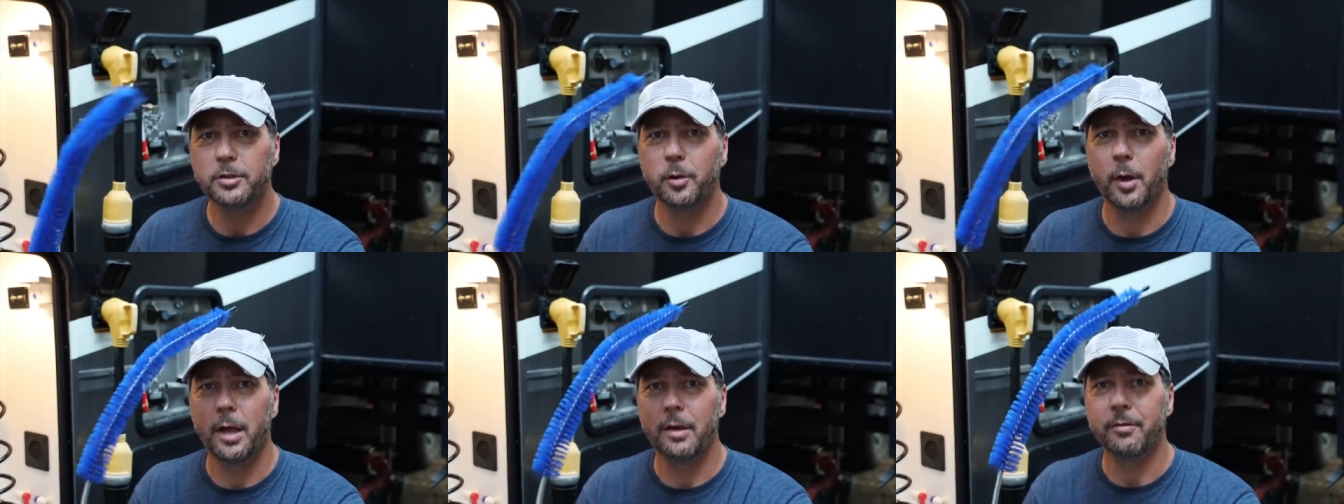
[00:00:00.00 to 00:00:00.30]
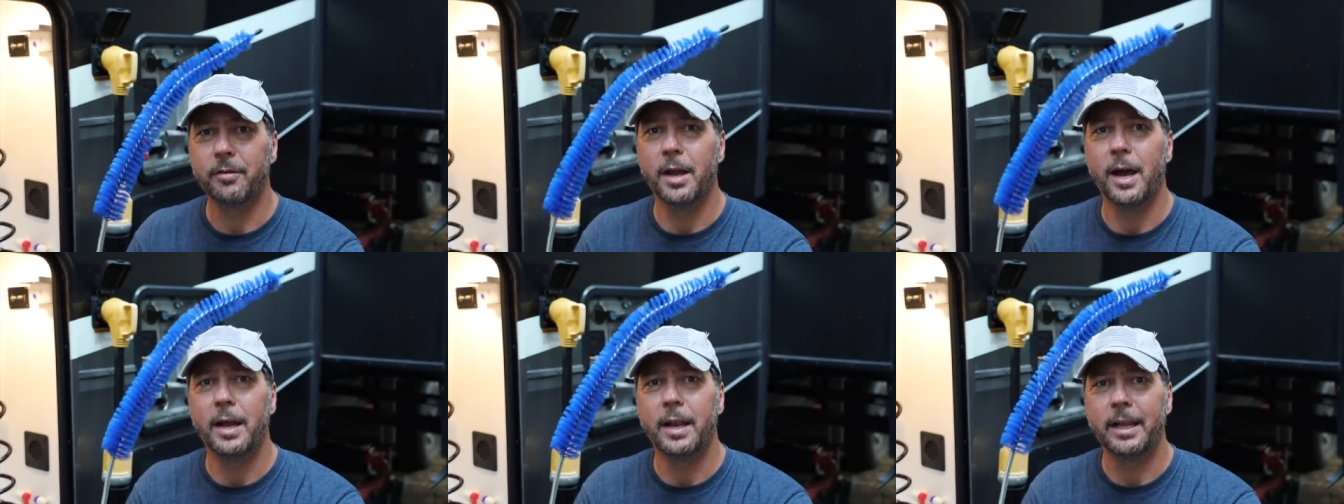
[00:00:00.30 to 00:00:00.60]
so
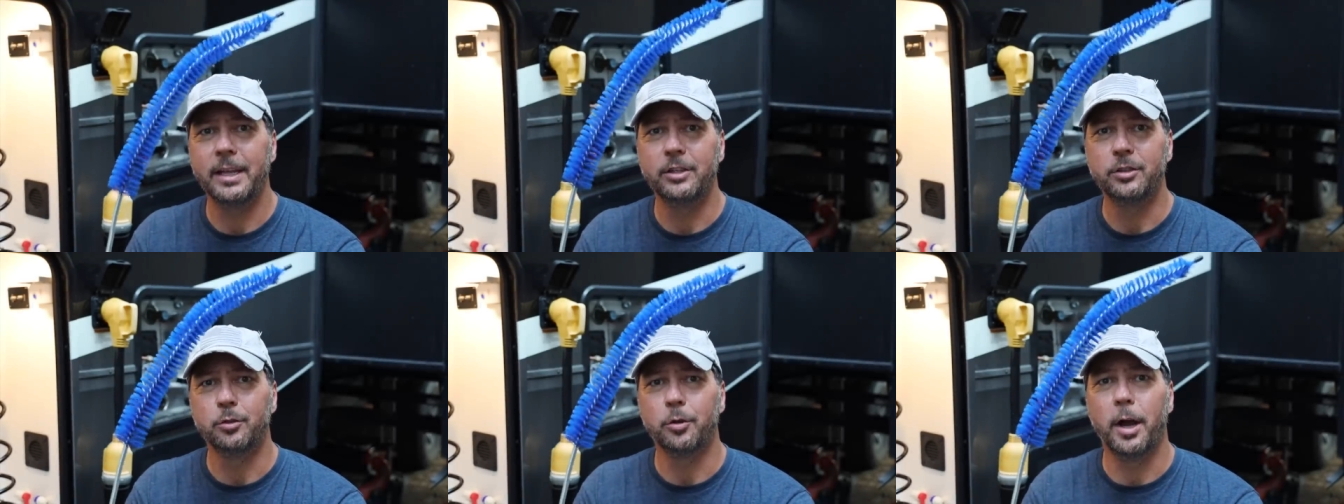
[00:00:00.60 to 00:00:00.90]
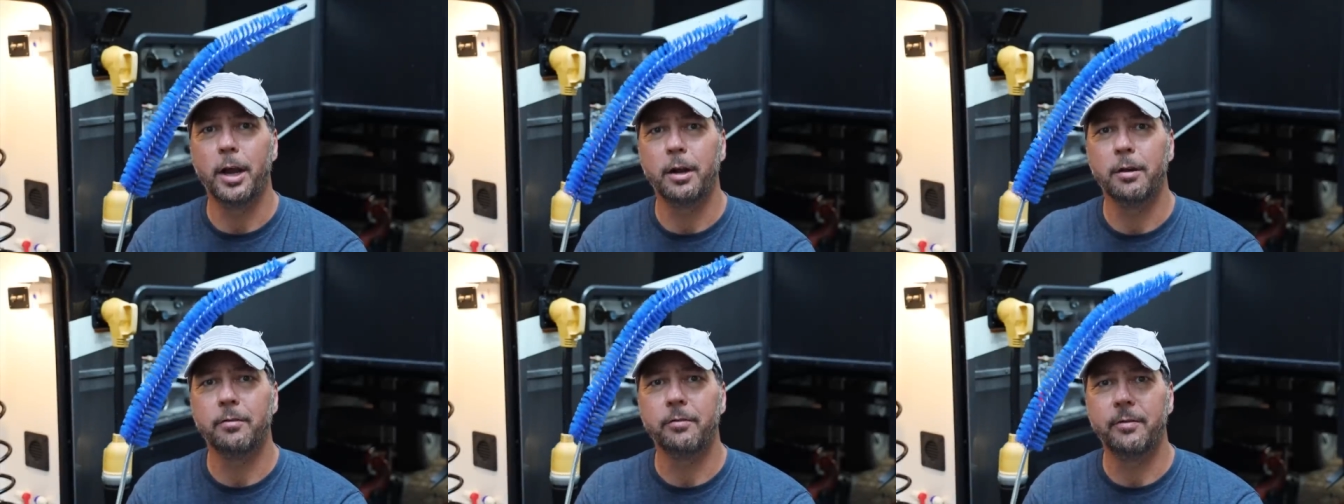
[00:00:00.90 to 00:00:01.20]
I've got a
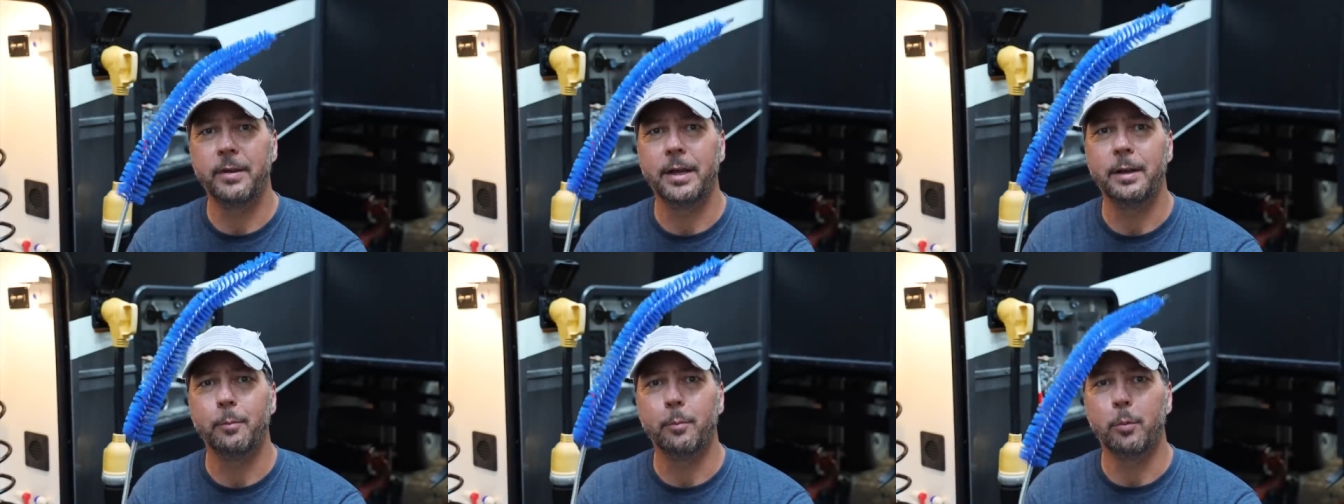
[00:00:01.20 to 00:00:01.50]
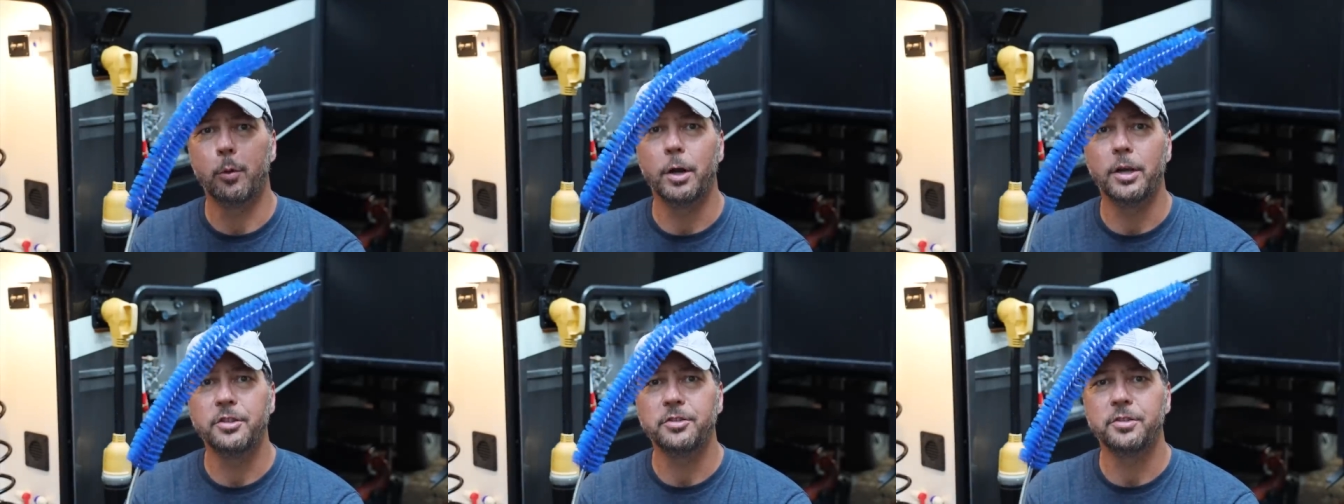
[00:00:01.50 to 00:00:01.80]
dryer vent
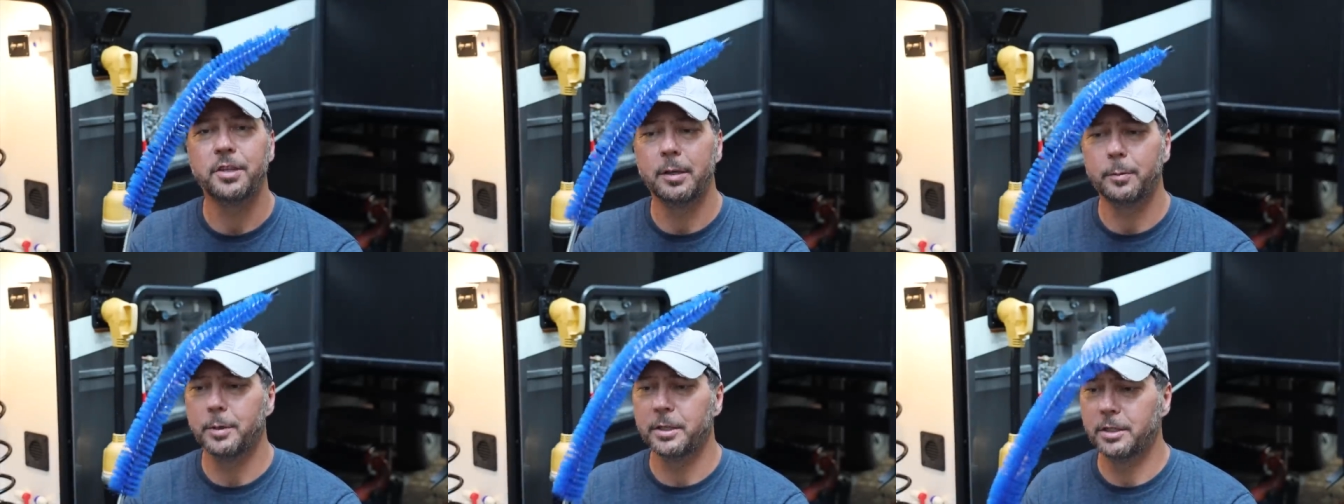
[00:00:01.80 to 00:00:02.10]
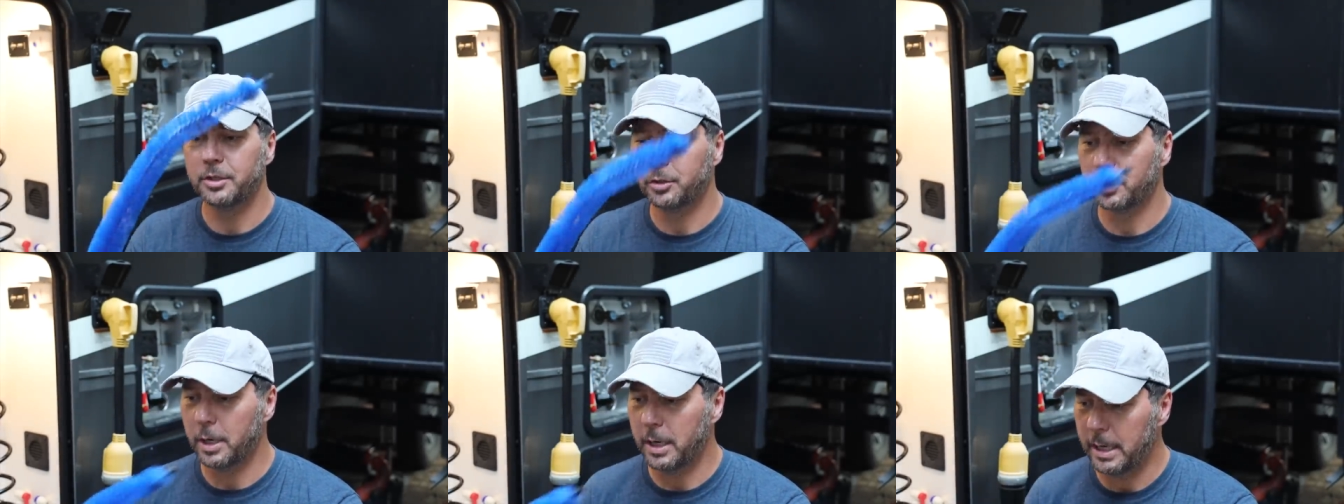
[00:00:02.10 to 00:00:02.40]
brush that I'm
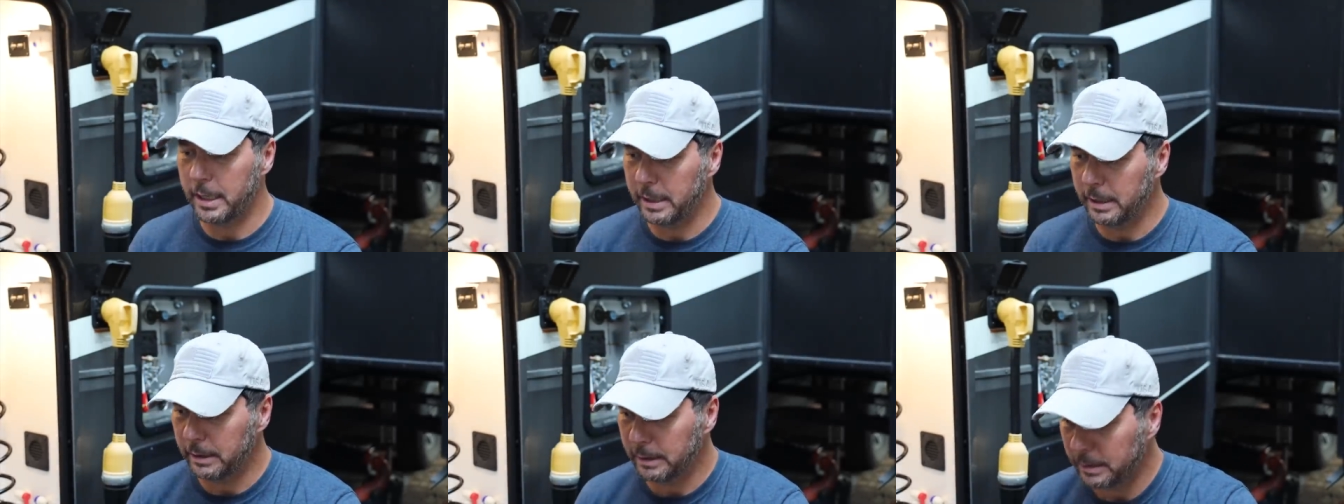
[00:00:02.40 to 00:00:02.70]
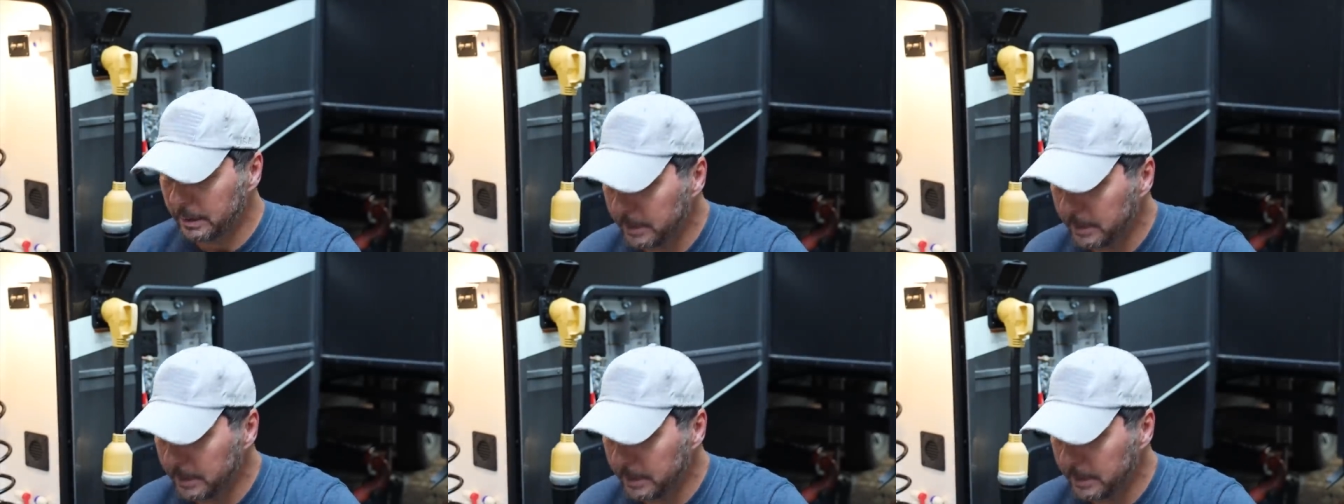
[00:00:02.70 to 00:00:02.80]
gonna try.